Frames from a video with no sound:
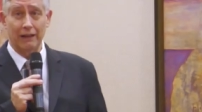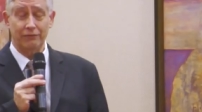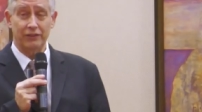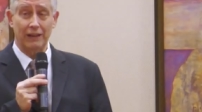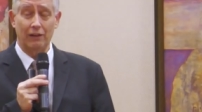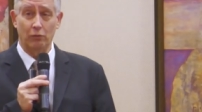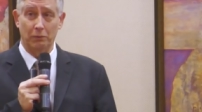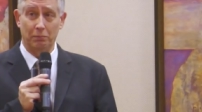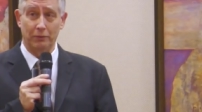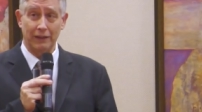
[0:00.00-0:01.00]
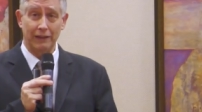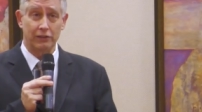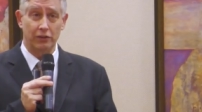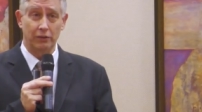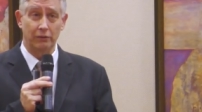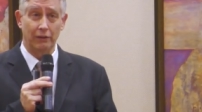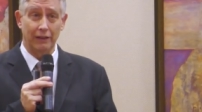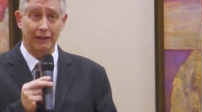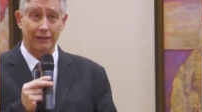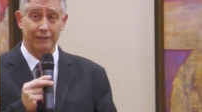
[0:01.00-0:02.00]
lifestyle will protect you
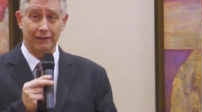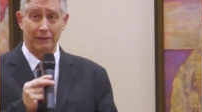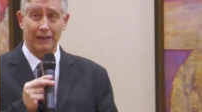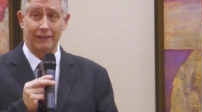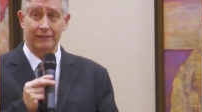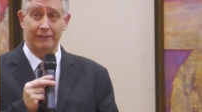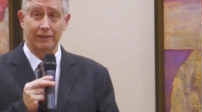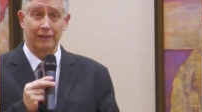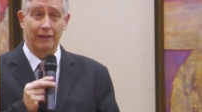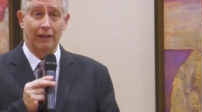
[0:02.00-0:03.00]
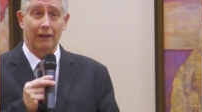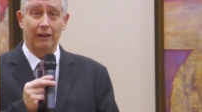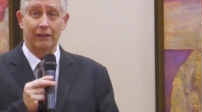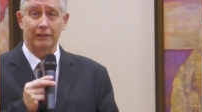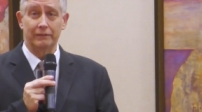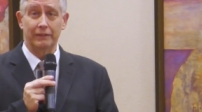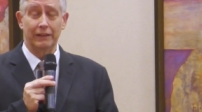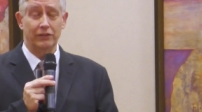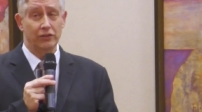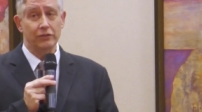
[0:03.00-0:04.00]
against M S, um,
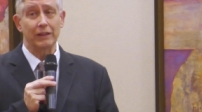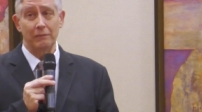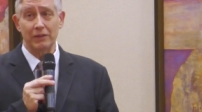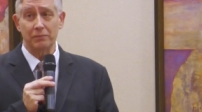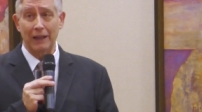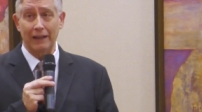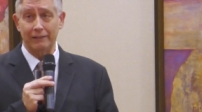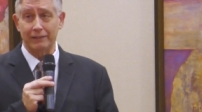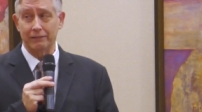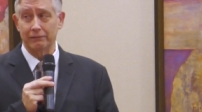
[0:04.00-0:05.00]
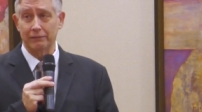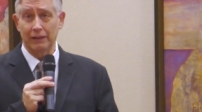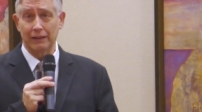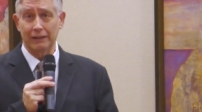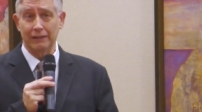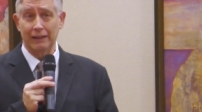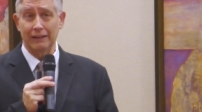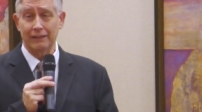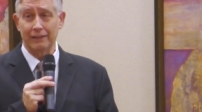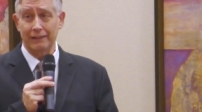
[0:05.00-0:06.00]
it's usually misplaced, and
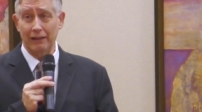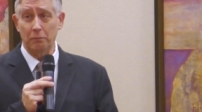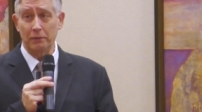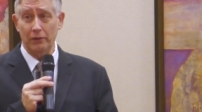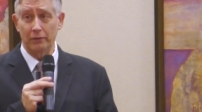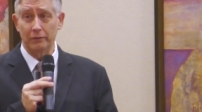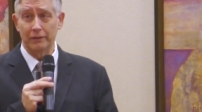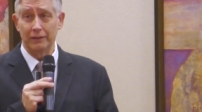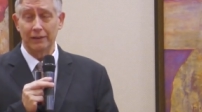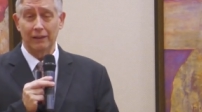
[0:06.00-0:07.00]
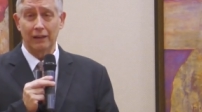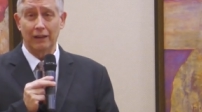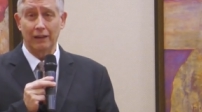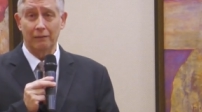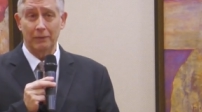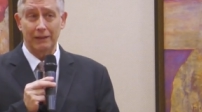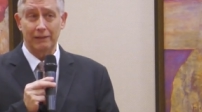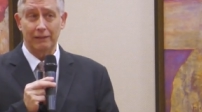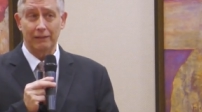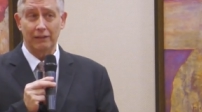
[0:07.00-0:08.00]
it does help you, uh,
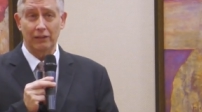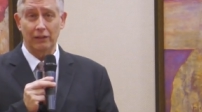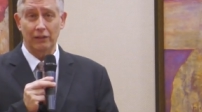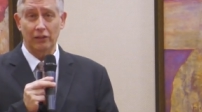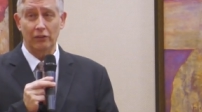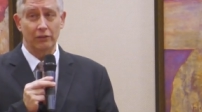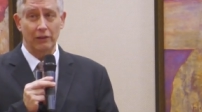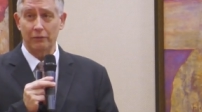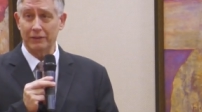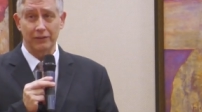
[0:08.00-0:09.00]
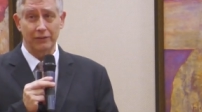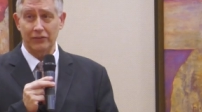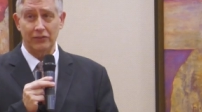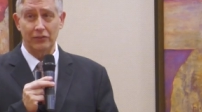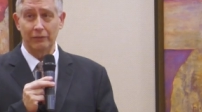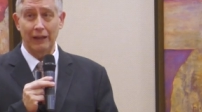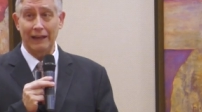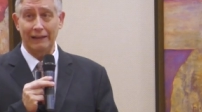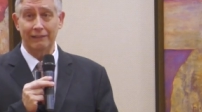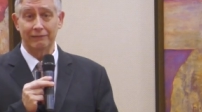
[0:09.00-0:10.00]
but you, you don't know until it's too
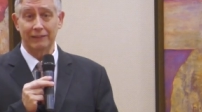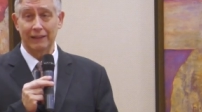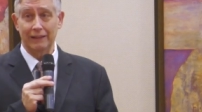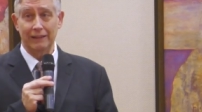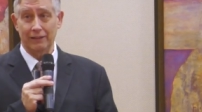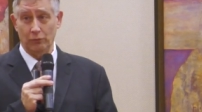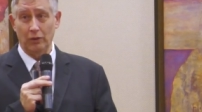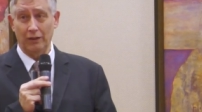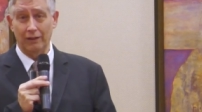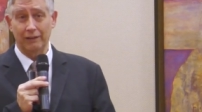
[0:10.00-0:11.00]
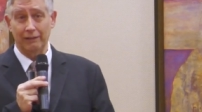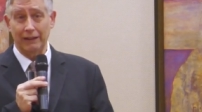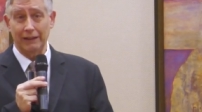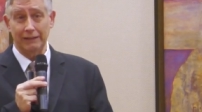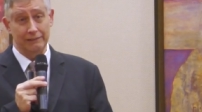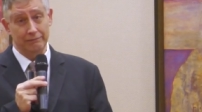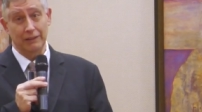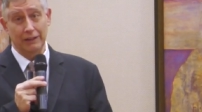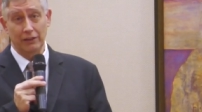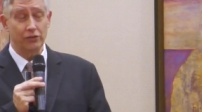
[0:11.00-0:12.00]
late that it didn't work, and
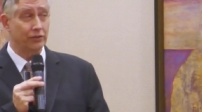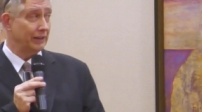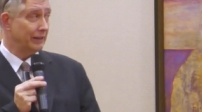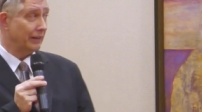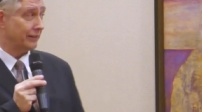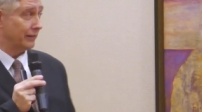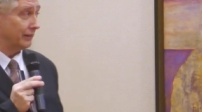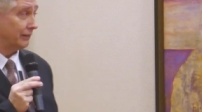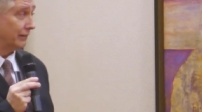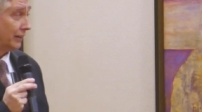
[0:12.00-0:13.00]
it usually doesn't.